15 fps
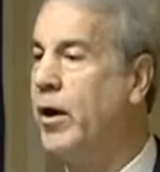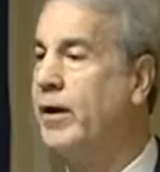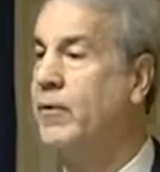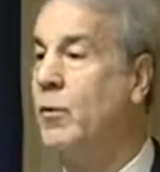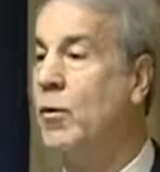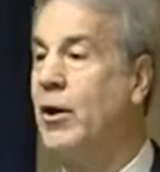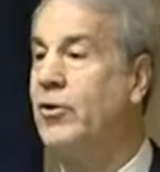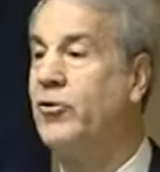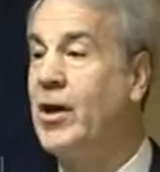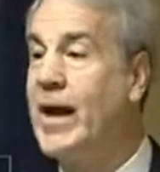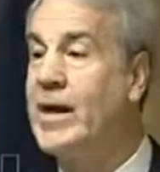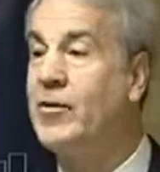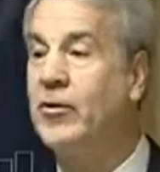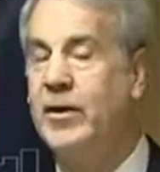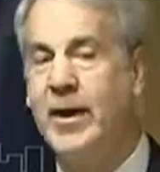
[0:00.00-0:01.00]
If you want to
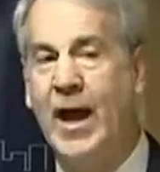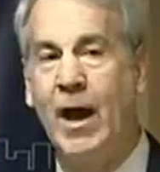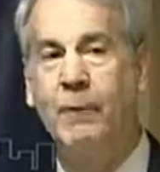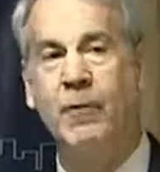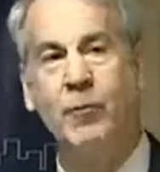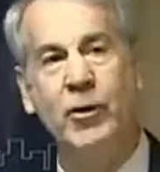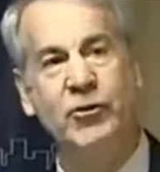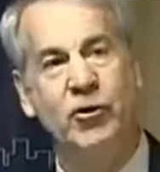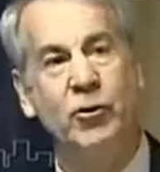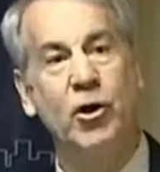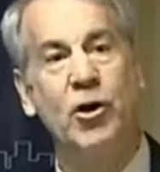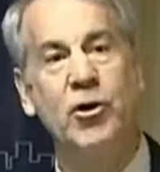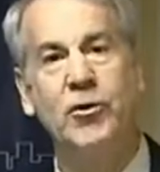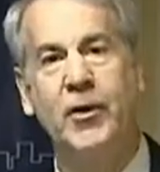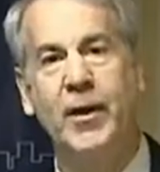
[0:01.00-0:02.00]
change it now from what you
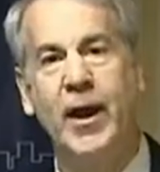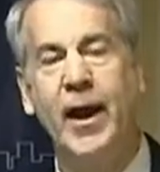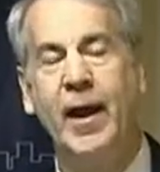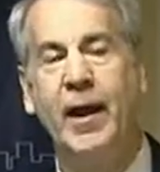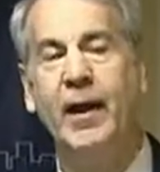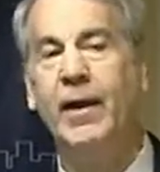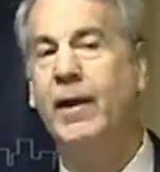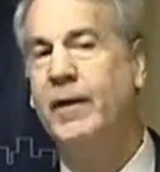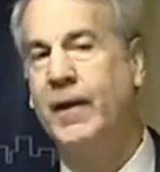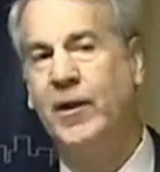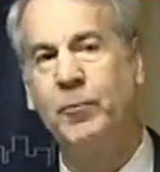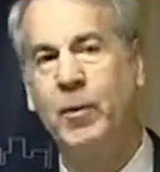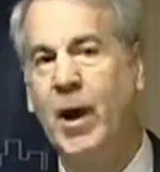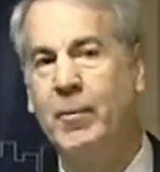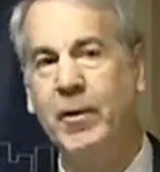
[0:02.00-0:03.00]
learned today, that's
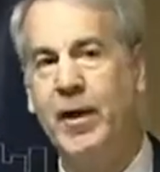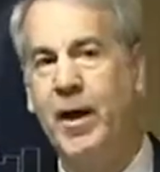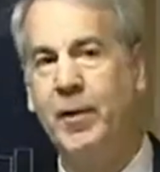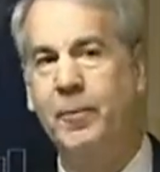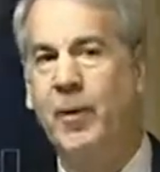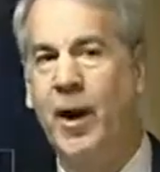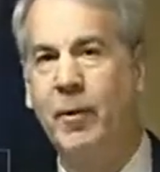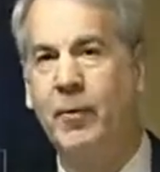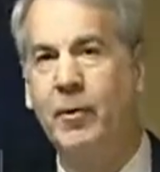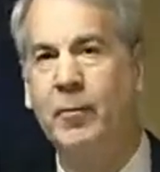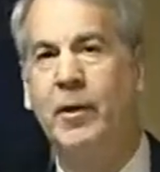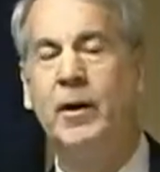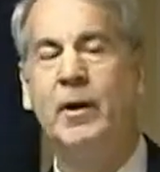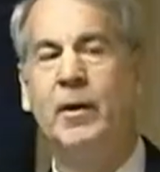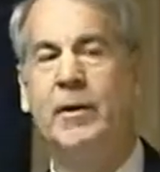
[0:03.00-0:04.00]
probably not a problem.
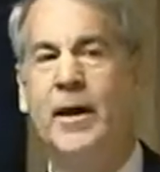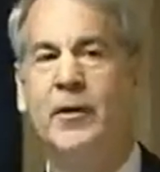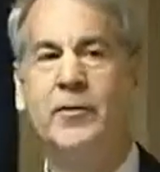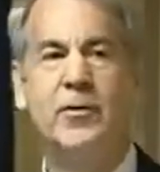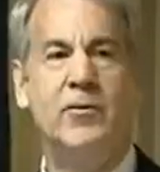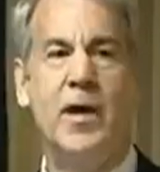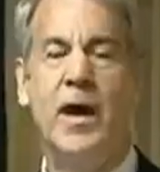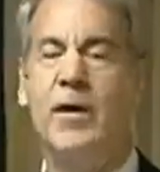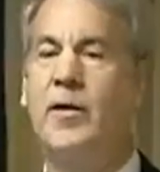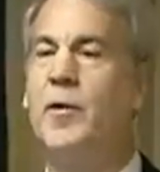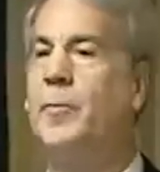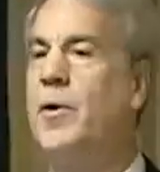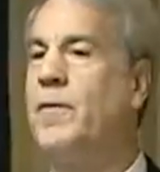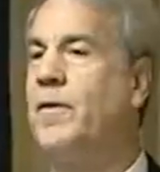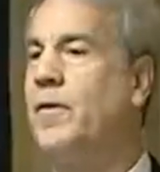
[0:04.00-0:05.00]
Delta's not going to
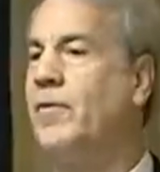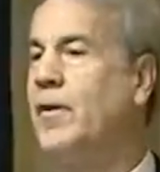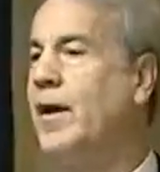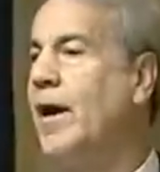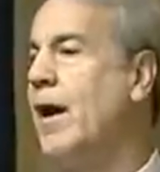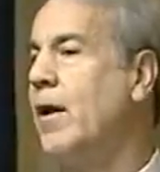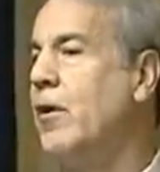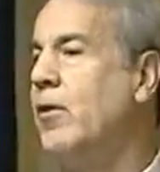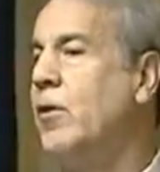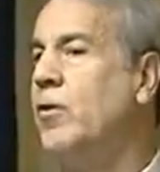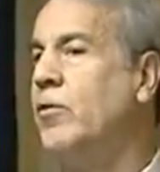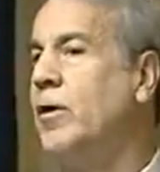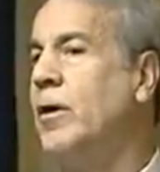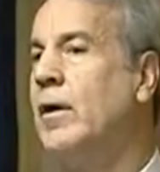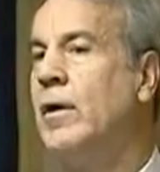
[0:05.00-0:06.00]
print this thing out and use
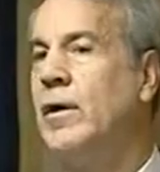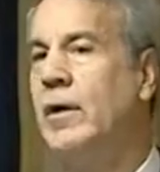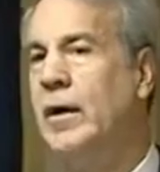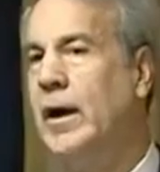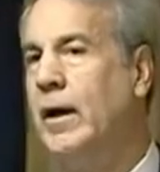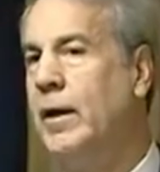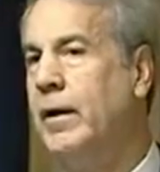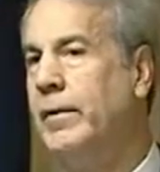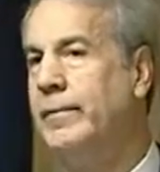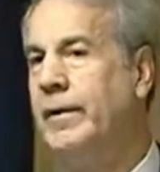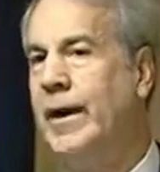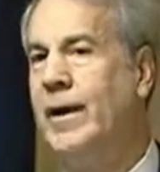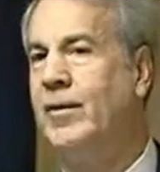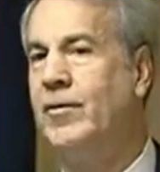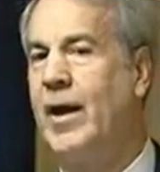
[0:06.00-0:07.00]
it
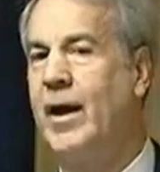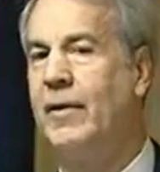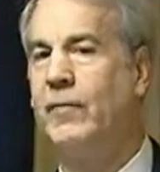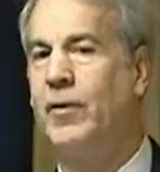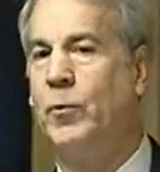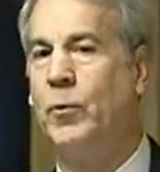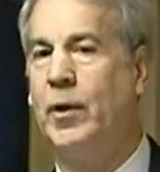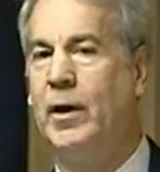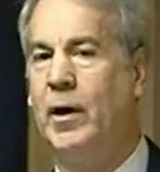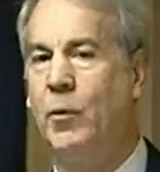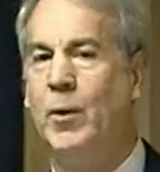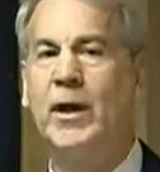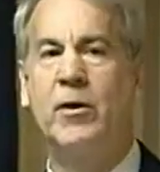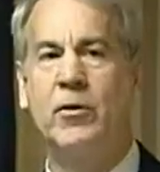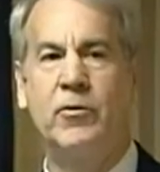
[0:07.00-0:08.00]
inside of a
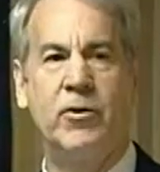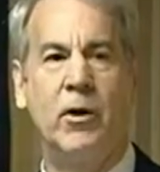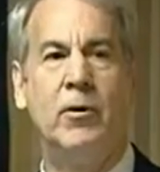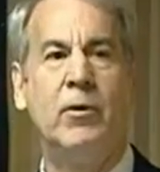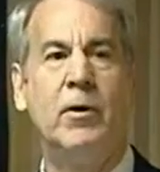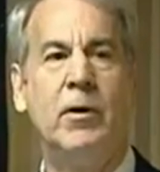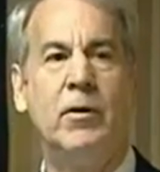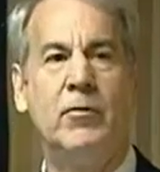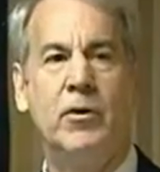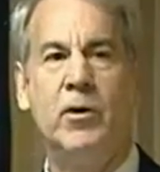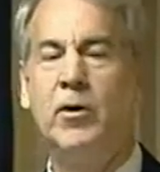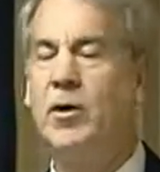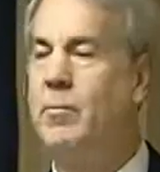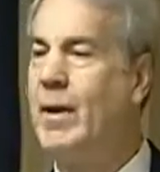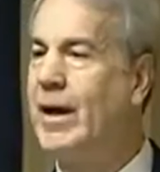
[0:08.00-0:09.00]
week or so. So you
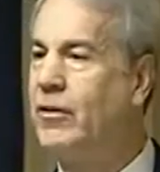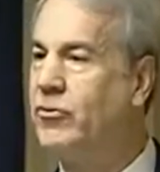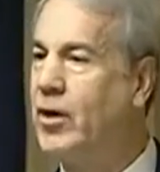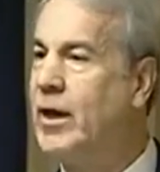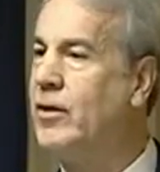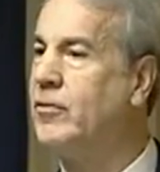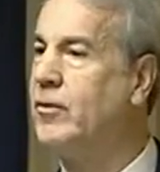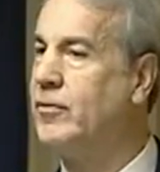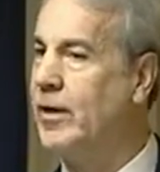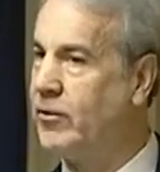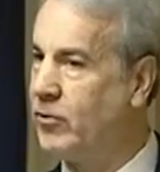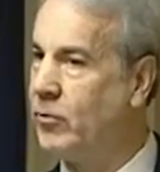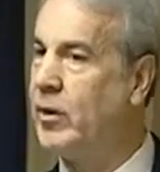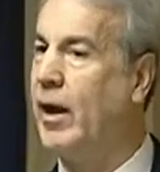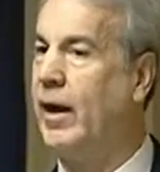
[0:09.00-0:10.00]
can make changes, that's
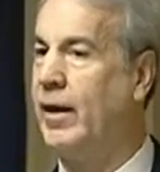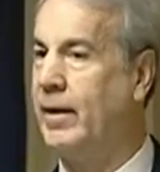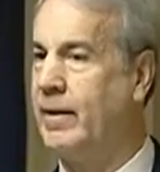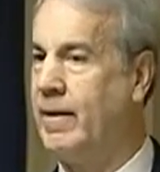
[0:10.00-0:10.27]
okay.